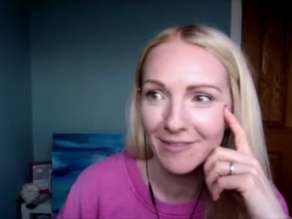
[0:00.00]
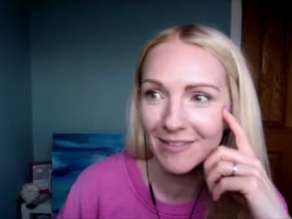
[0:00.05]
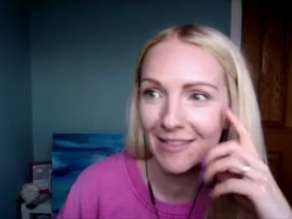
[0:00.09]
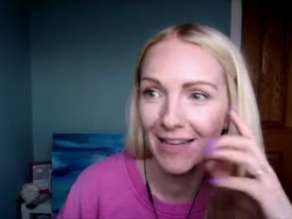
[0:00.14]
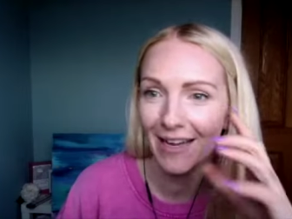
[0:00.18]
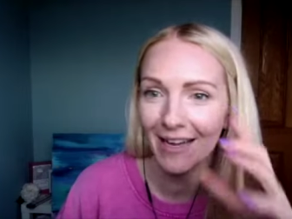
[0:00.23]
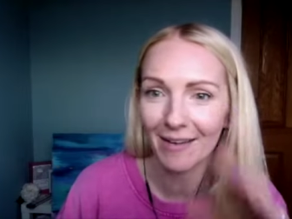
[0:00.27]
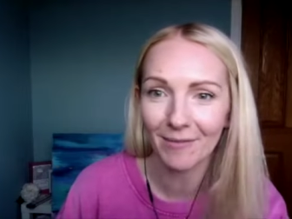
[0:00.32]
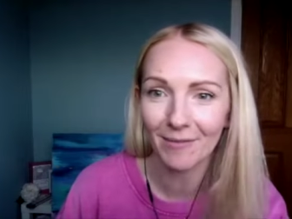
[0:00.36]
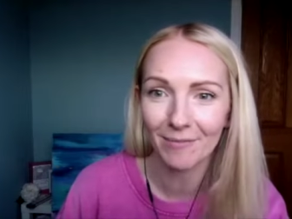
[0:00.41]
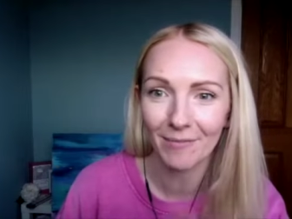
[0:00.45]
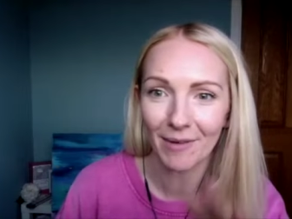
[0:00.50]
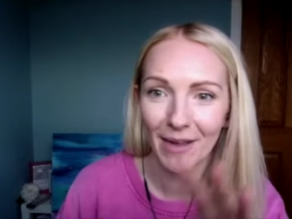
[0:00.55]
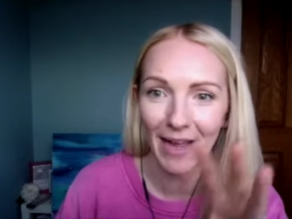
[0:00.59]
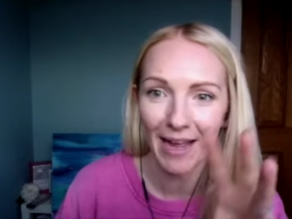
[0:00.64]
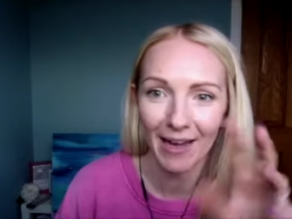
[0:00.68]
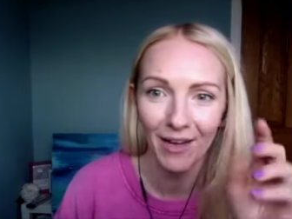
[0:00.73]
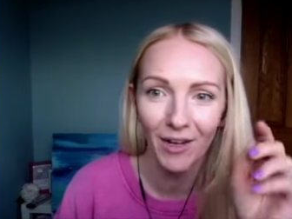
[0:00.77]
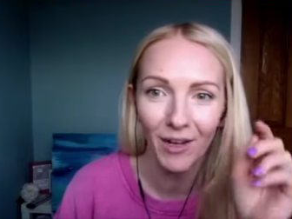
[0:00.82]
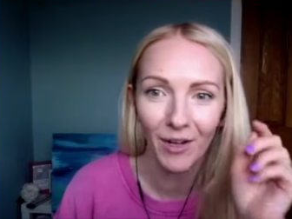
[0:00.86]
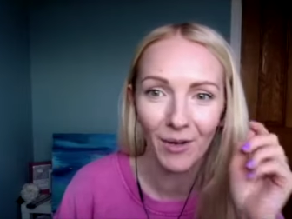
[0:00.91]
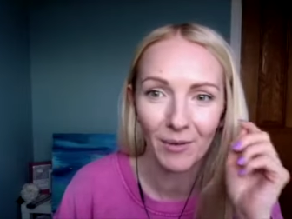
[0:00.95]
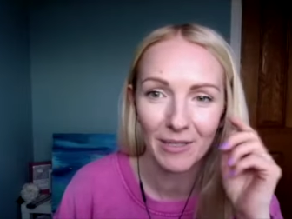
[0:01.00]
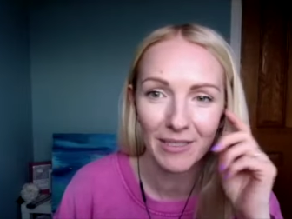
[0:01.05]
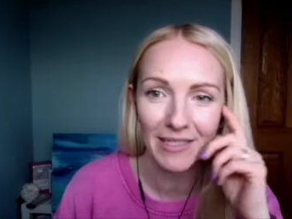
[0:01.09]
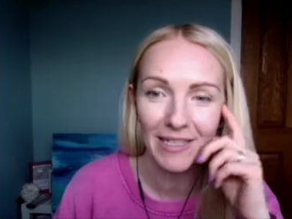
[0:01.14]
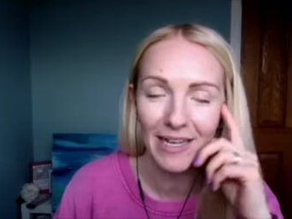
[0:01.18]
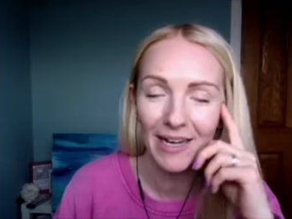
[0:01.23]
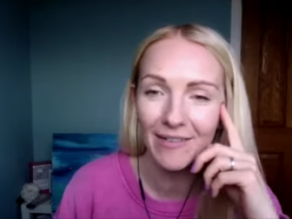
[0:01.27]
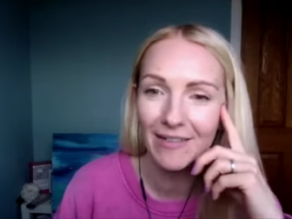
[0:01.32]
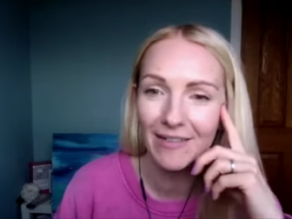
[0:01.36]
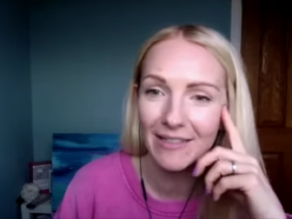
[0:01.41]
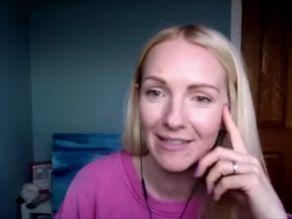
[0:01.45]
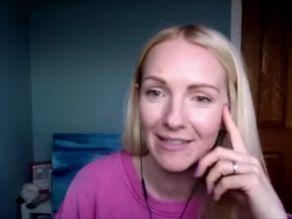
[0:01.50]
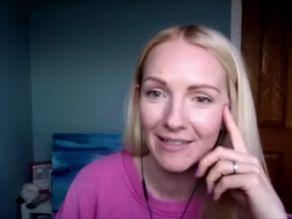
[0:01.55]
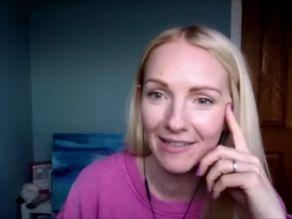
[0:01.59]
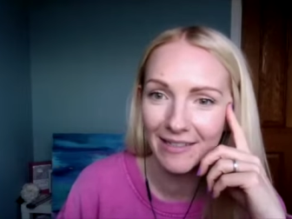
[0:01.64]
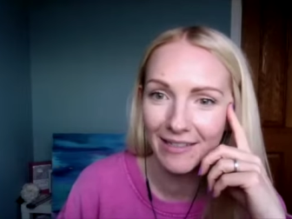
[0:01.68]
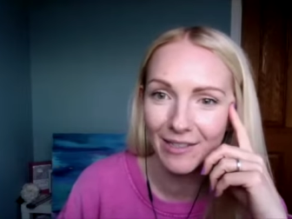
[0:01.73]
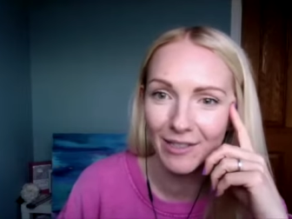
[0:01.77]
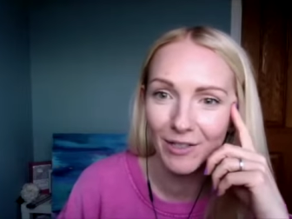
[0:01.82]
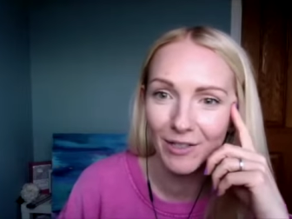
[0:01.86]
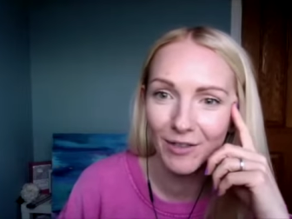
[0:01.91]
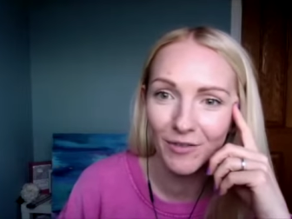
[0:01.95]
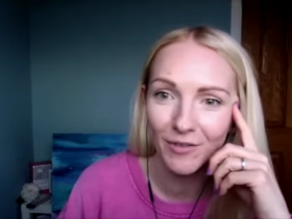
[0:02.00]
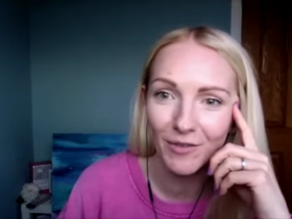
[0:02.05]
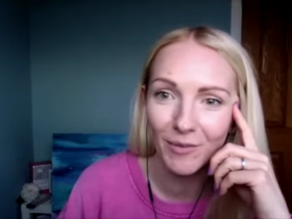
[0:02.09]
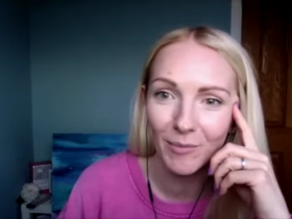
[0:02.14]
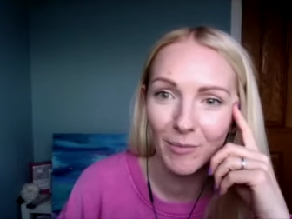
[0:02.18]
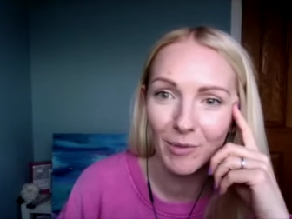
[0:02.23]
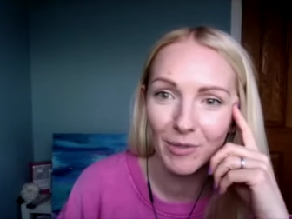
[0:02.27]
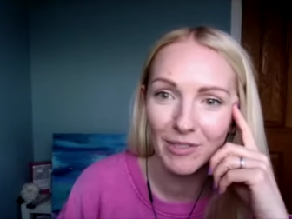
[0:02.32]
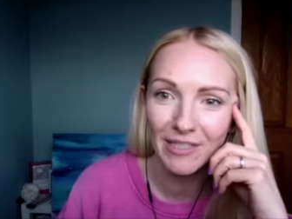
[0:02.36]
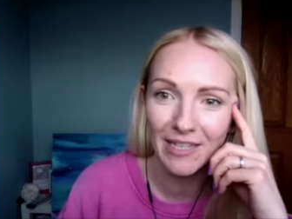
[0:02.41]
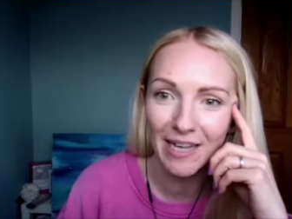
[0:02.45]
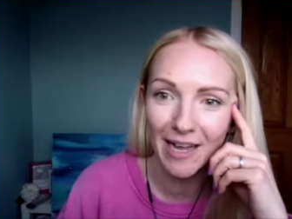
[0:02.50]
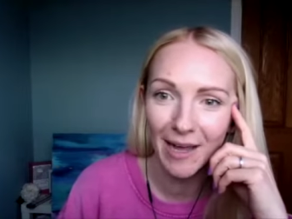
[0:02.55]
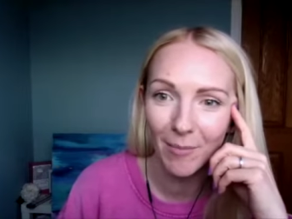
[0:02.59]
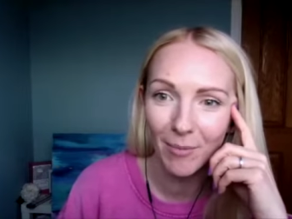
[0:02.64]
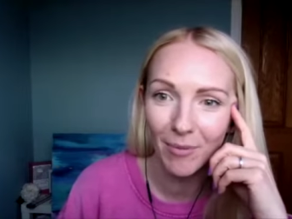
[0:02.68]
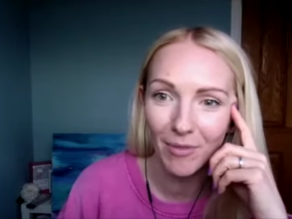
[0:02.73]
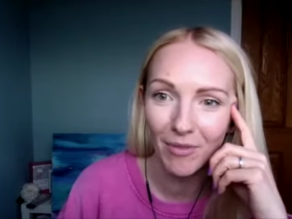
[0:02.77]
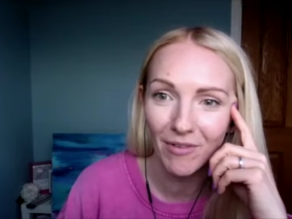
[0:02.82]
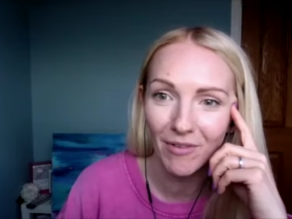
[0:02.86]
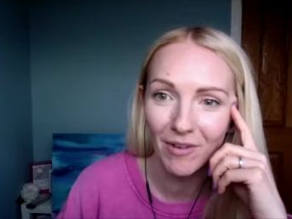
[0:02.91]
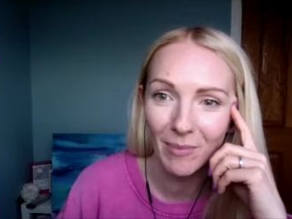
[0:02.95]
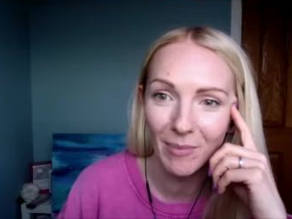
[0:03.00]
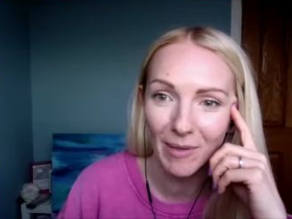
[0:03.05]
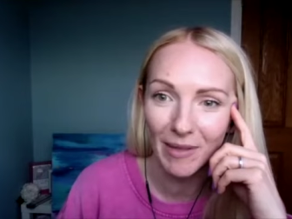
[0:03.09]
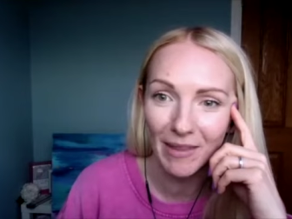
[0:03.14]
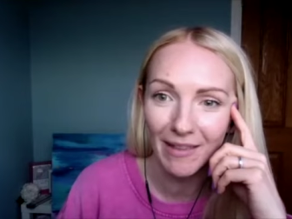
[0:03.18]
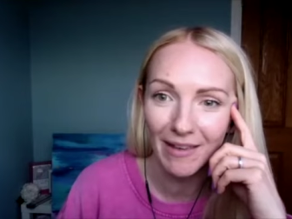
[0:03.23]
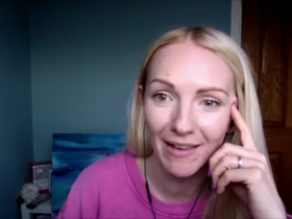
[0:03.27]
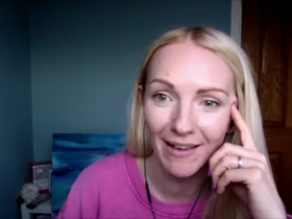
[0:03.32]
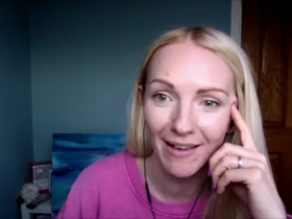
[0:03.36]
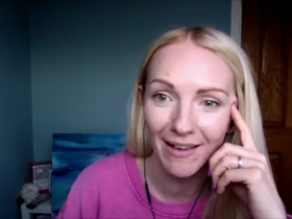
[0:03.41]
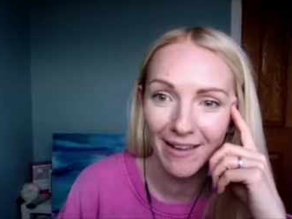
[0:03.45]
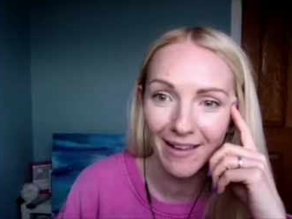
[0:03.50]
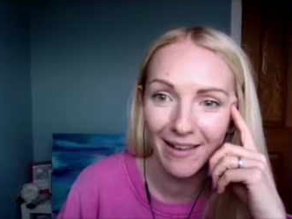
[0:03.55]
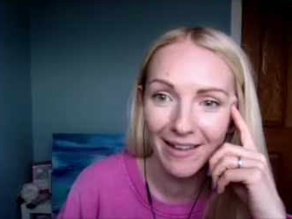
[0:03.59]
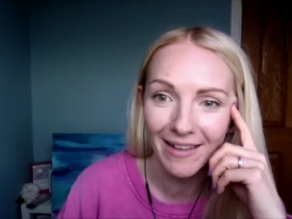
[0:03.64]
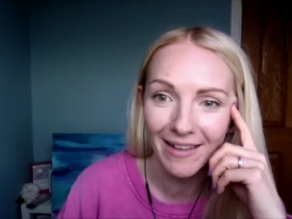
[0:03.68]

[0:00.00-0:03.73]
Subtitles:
I echo what Sarah said. I'd love for more depth to be there